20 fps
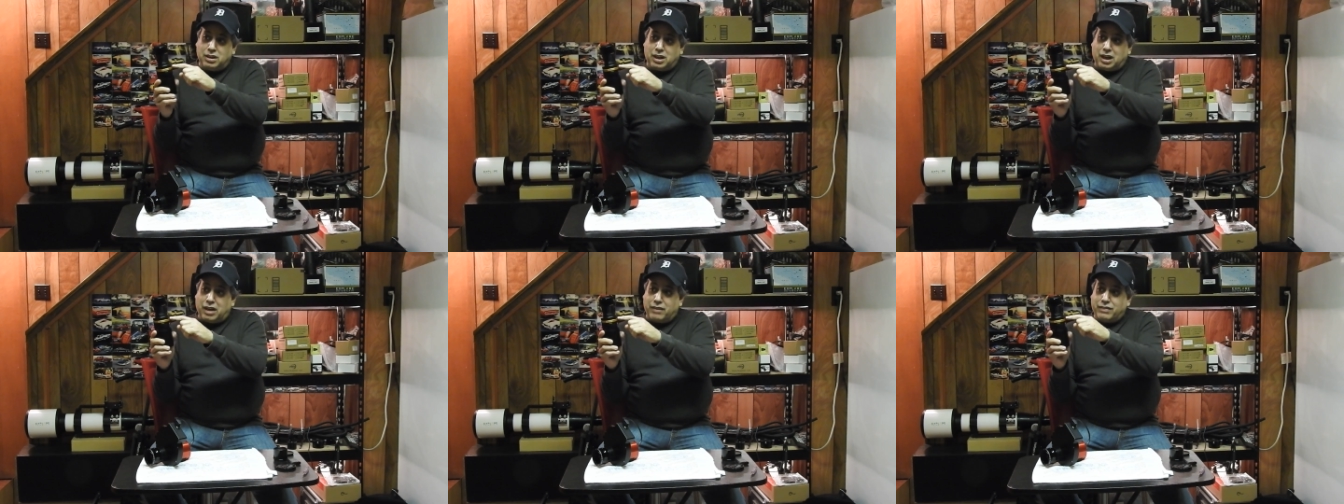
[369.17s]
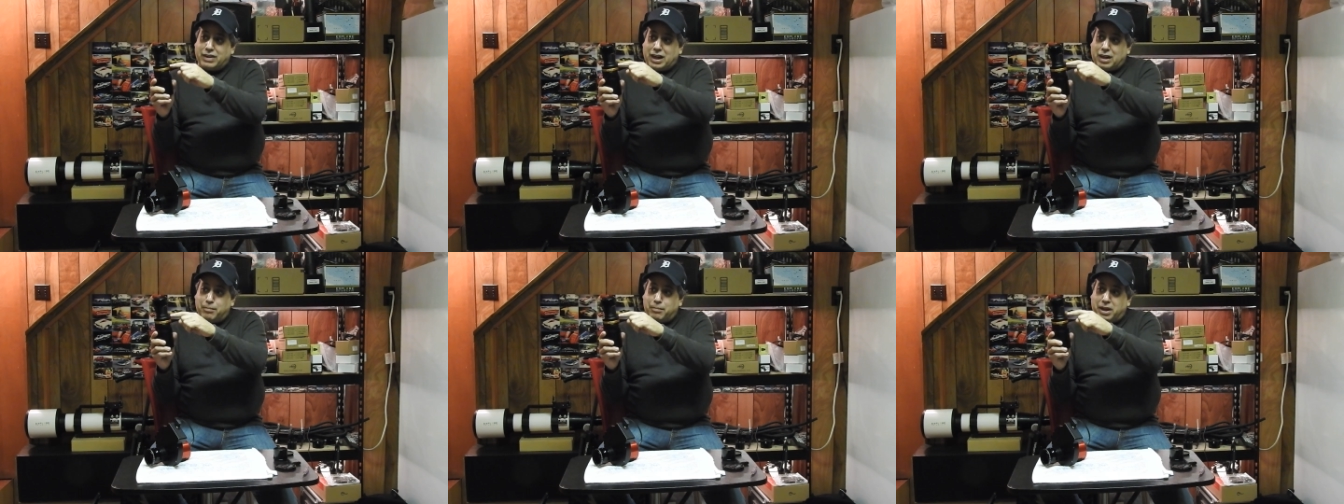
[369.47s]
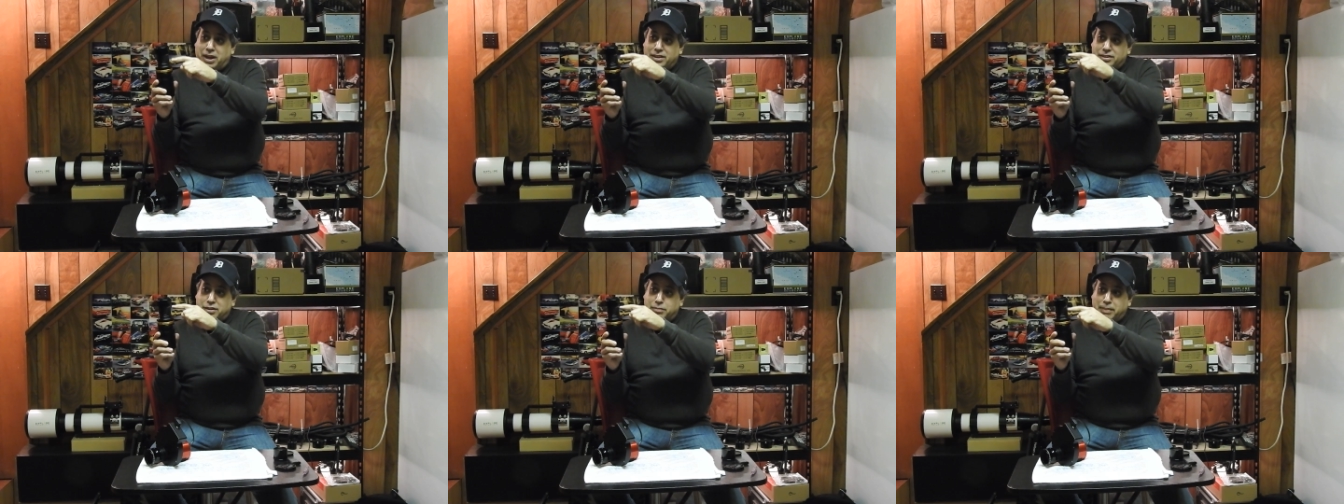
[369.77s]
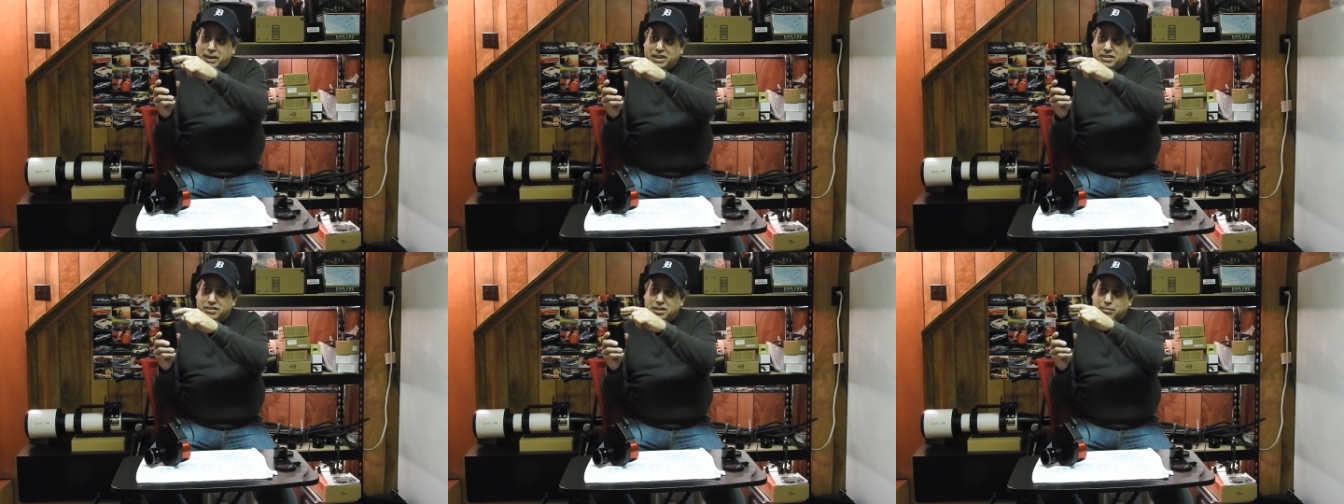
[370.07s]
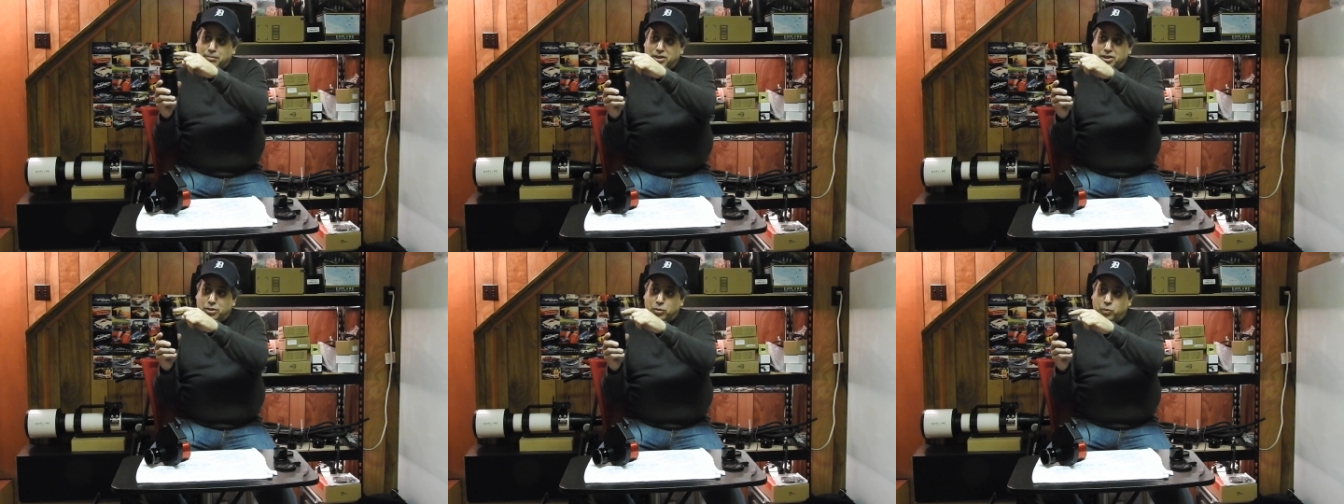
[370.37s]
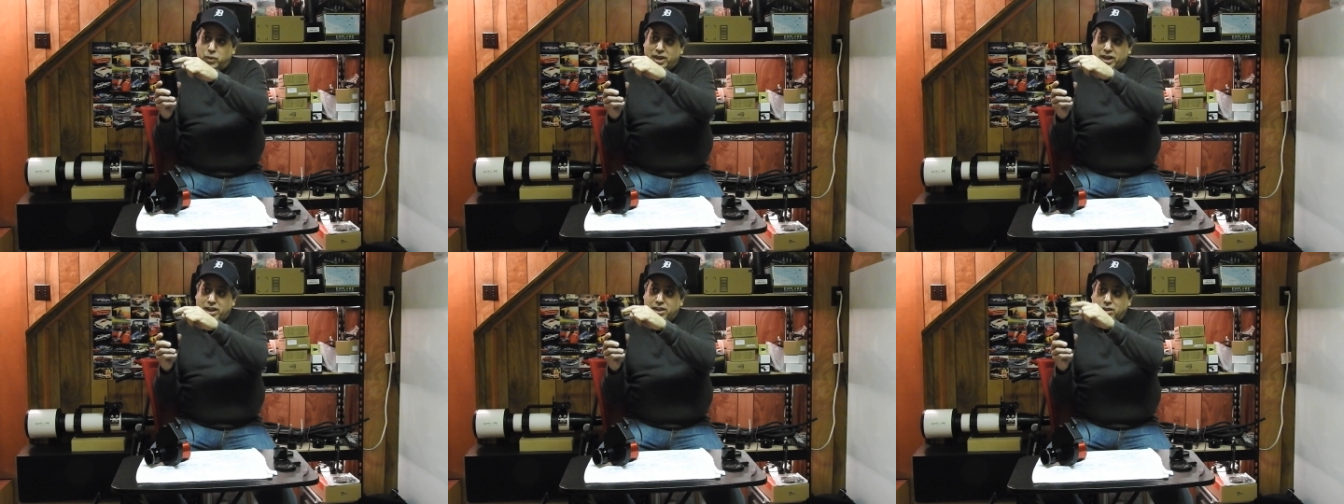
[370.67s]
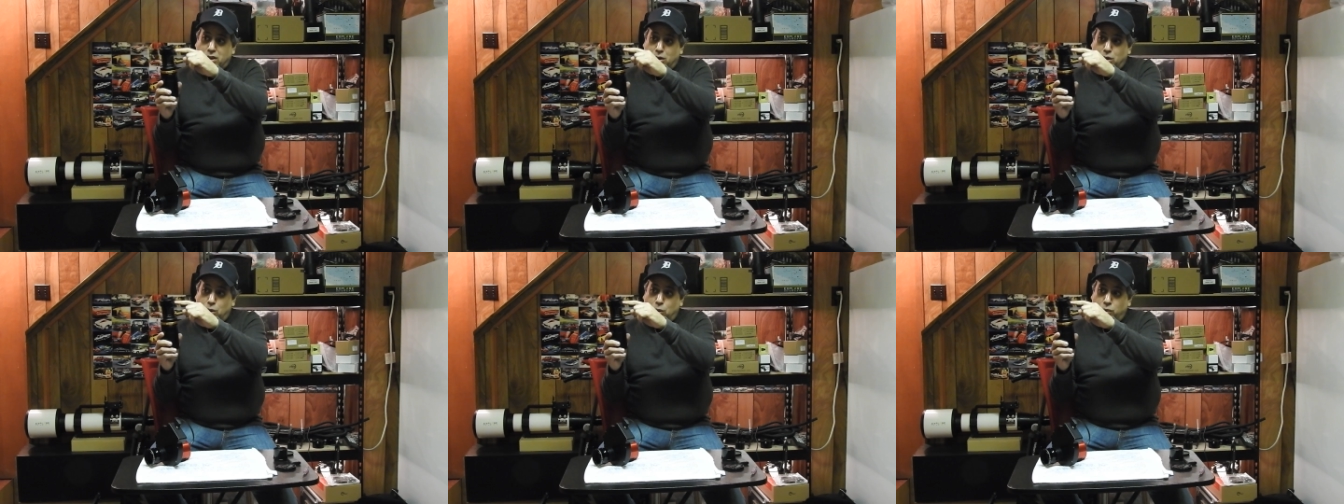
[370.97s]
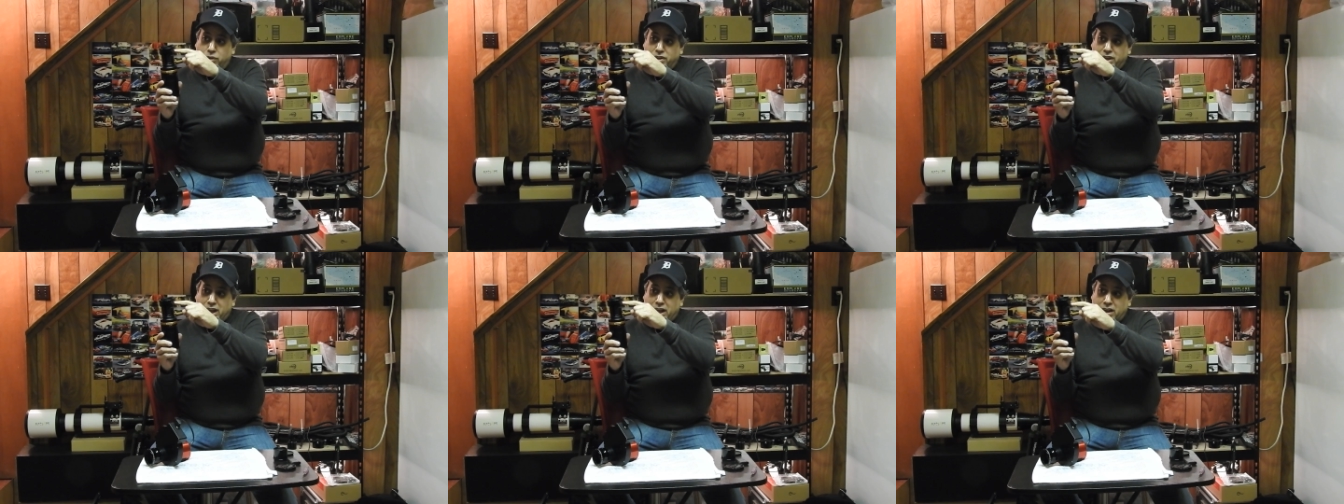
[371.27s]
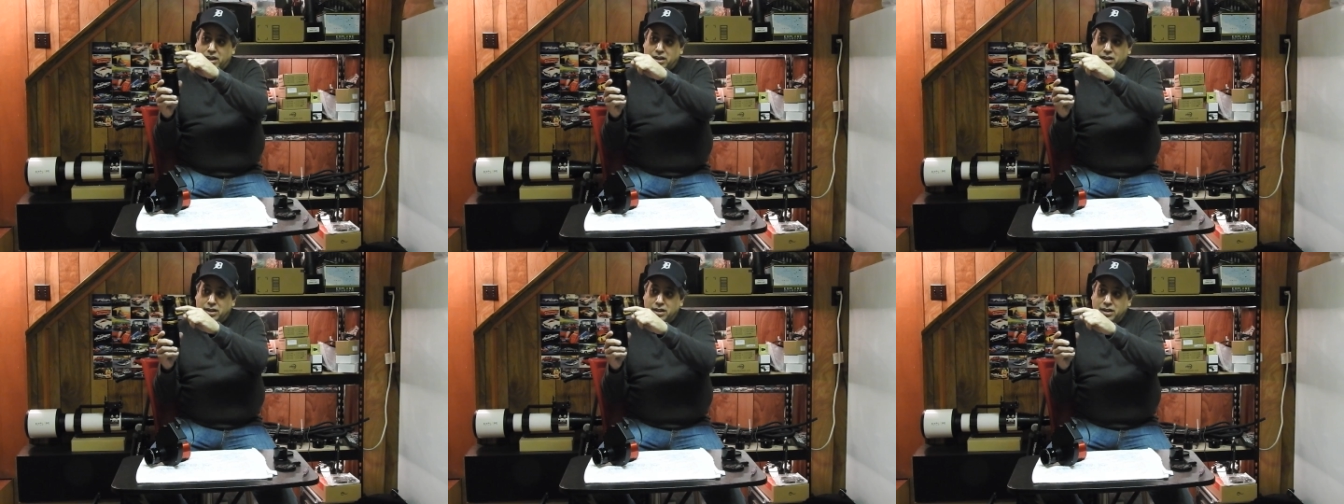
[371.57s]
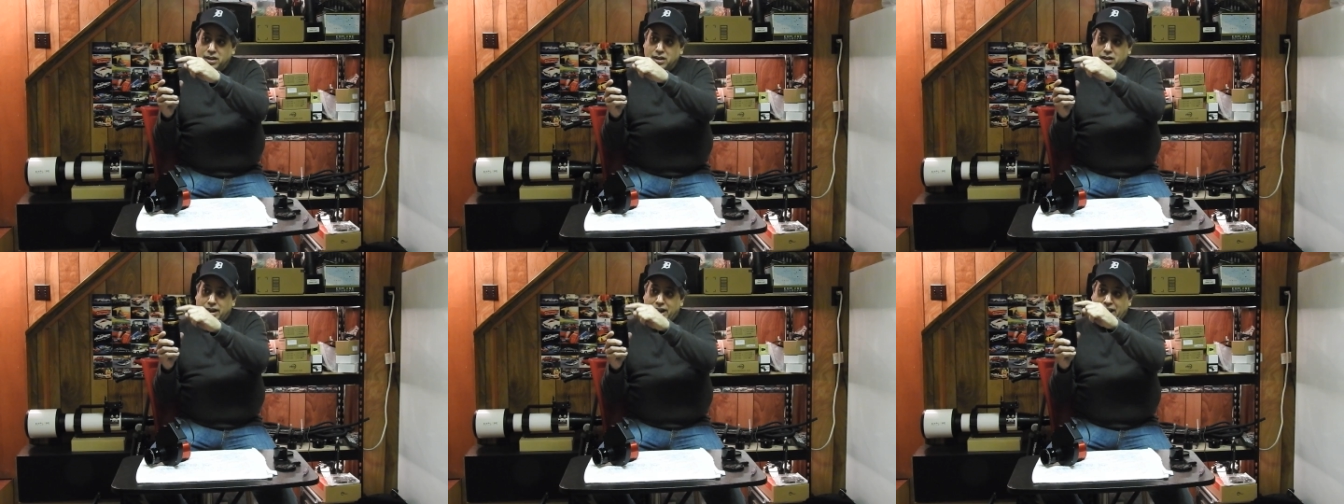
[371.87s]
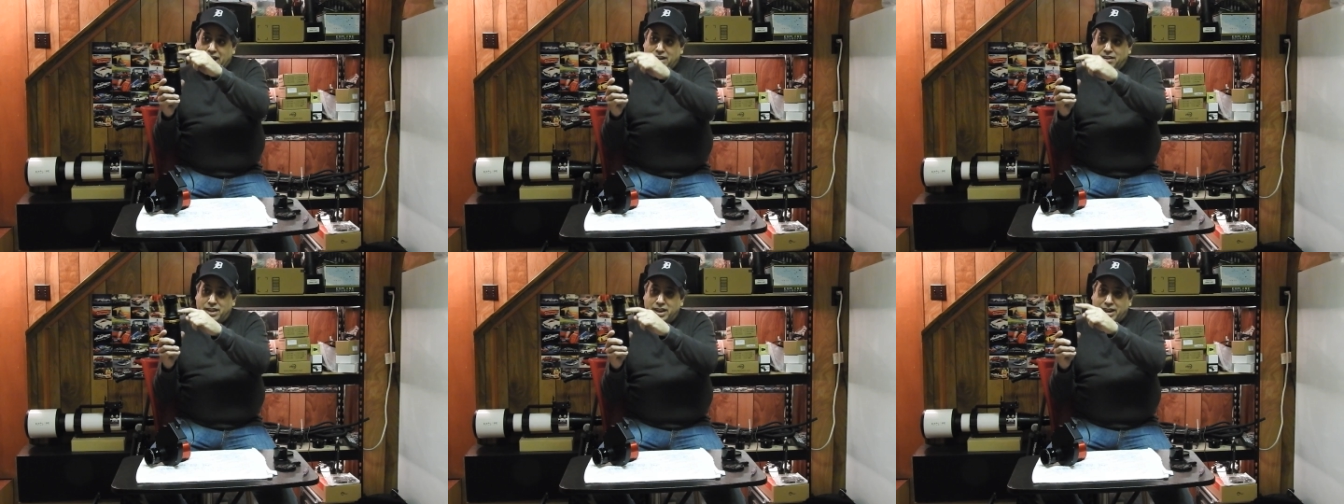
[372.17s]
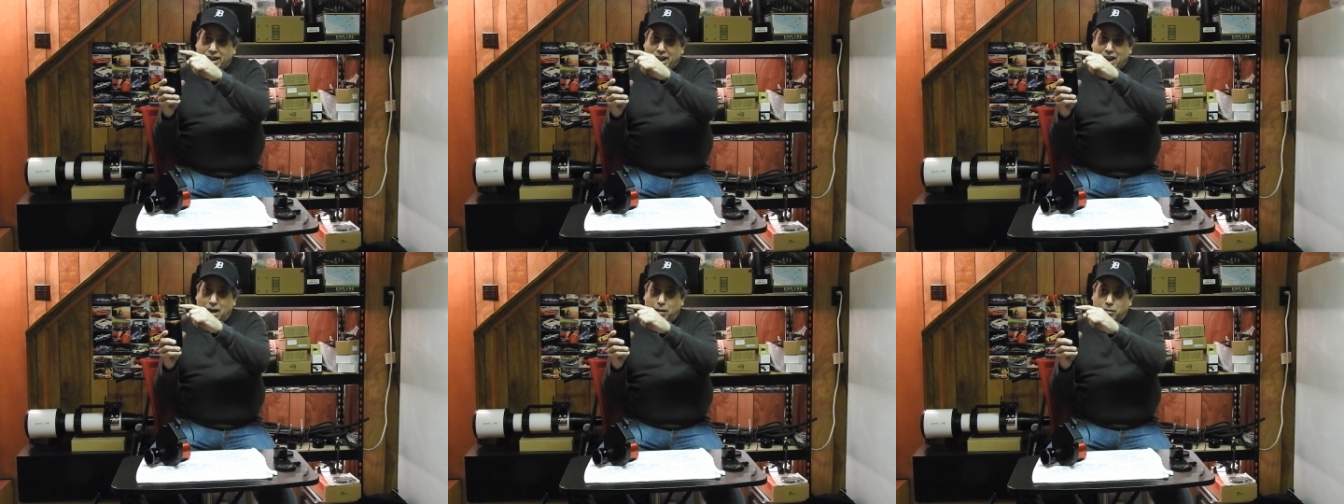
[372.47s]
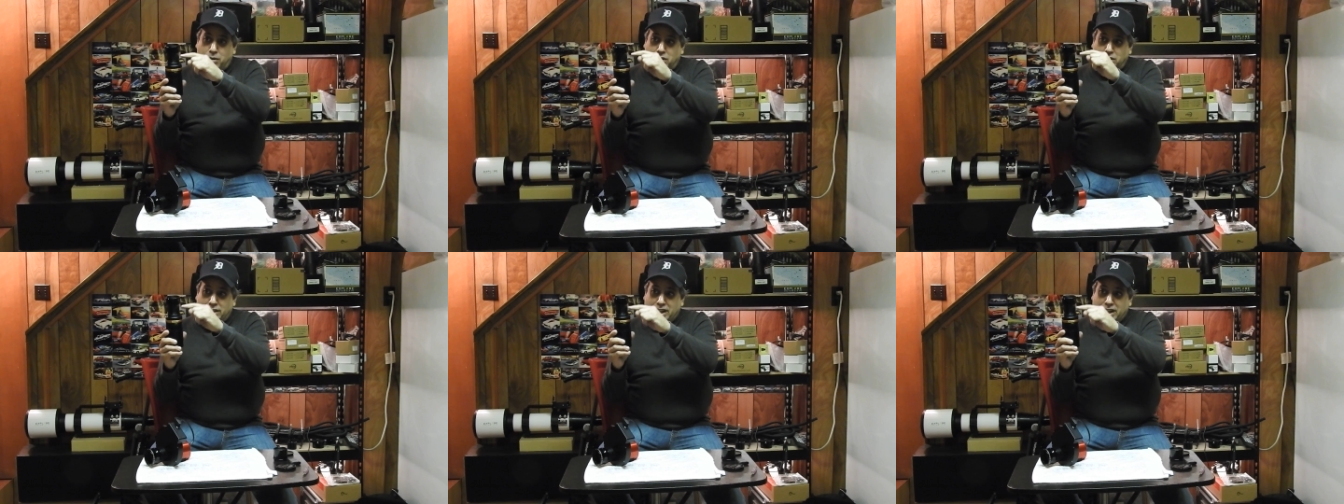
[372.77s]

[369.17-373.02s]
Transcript: I've got my spacing between the Hotech and the camera.